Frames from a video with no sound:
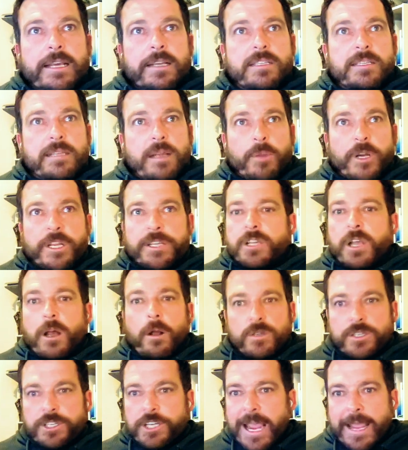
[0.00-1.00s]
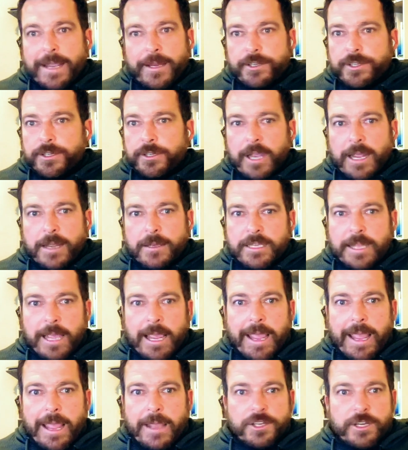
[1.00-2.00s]
somebody's goals change as
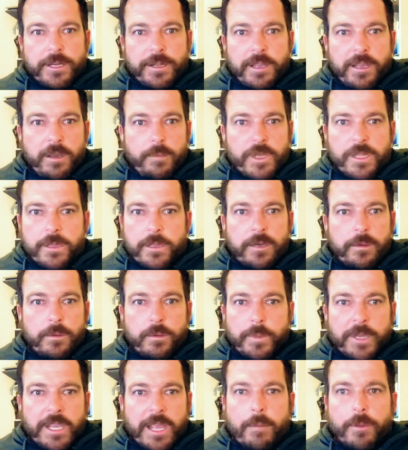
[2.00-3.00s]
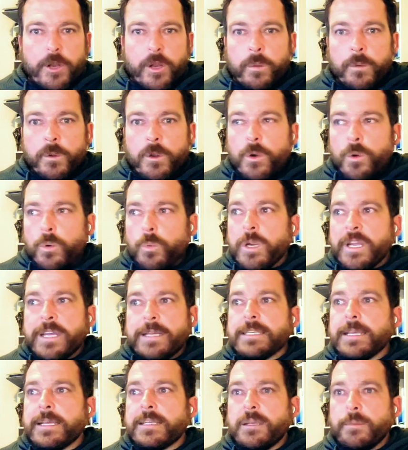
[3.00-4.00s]
they age, and the ability to be able to
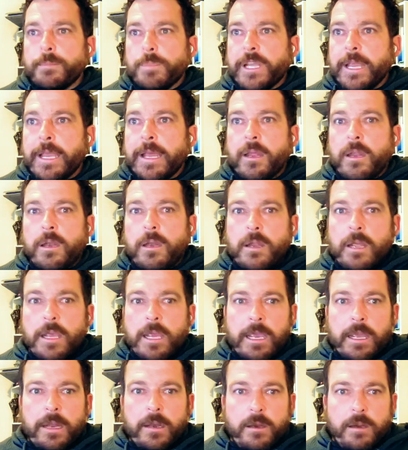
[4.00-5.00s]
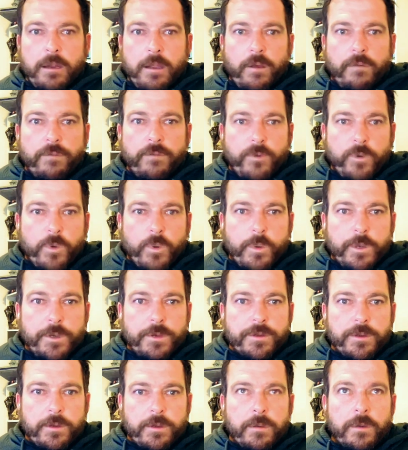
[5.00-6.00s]
reassess a plan and go forward
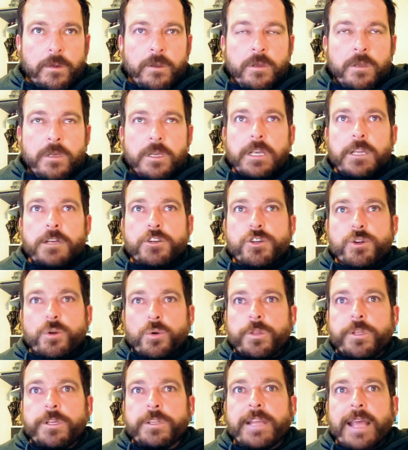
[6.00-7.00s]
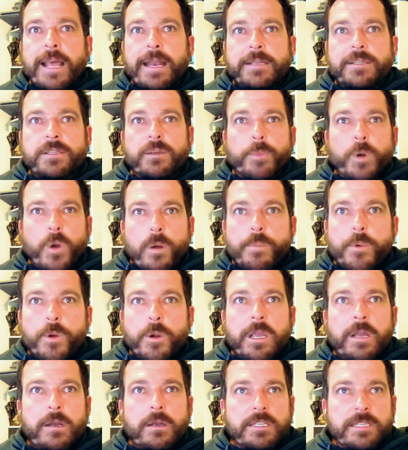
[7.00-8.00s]
to ensure that is
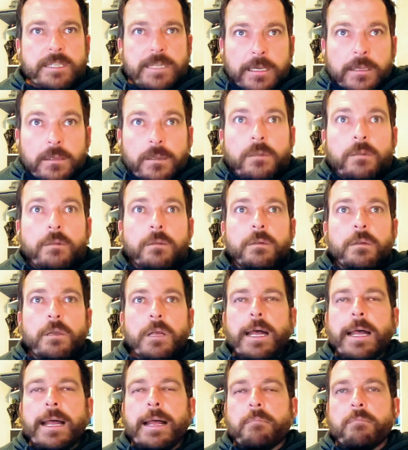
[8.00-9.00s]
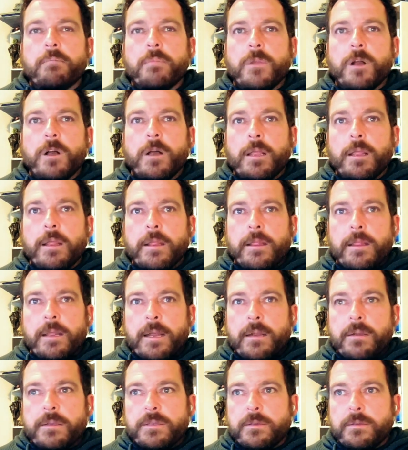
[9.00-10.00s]
appropriate still.
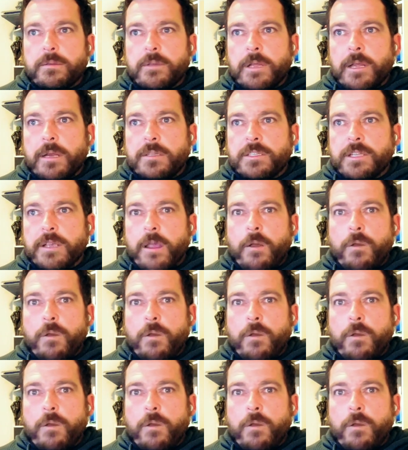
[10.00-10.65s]
That is